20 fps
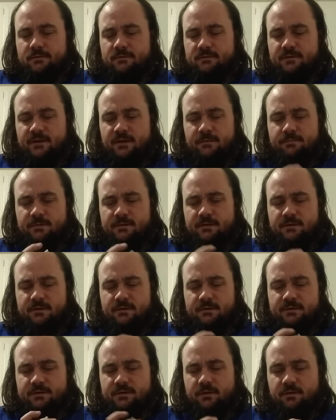Deep into your
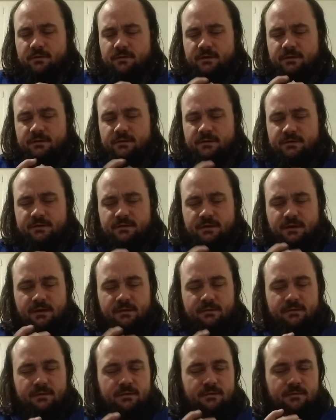soul that this,
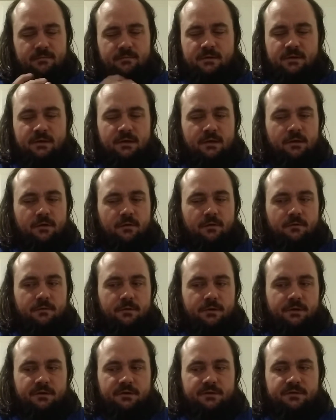like,
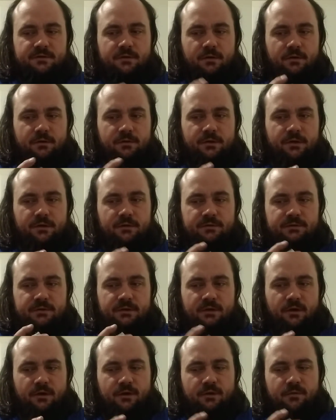only your soul knows,
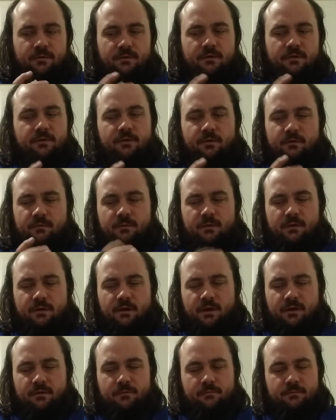and are you in tune with
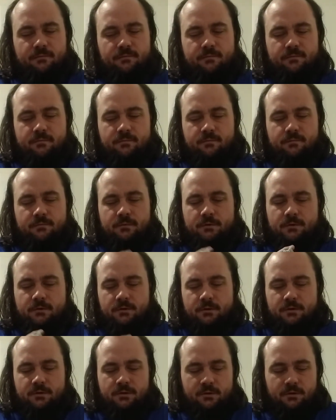that?
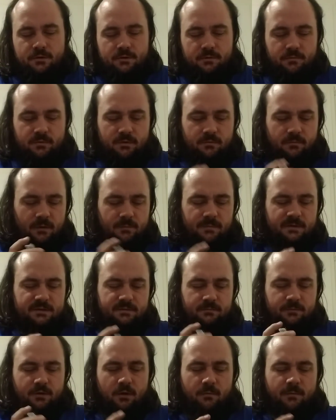There might be
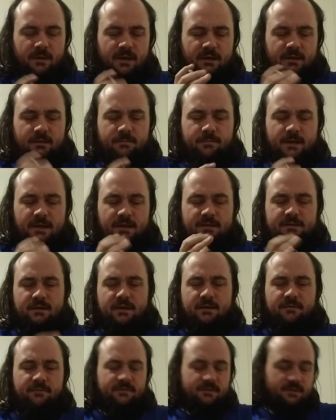some karmatic past
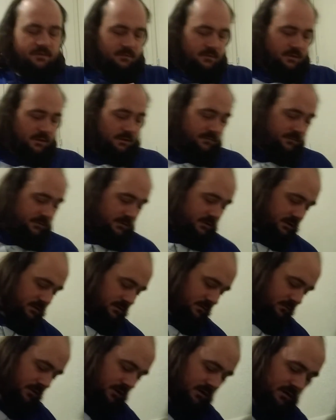life stuff you need
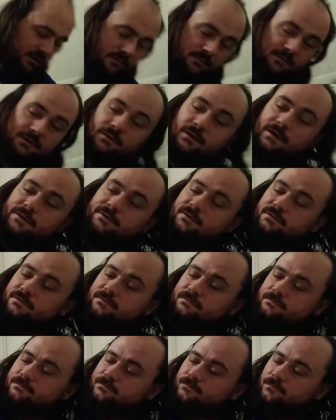to work on regression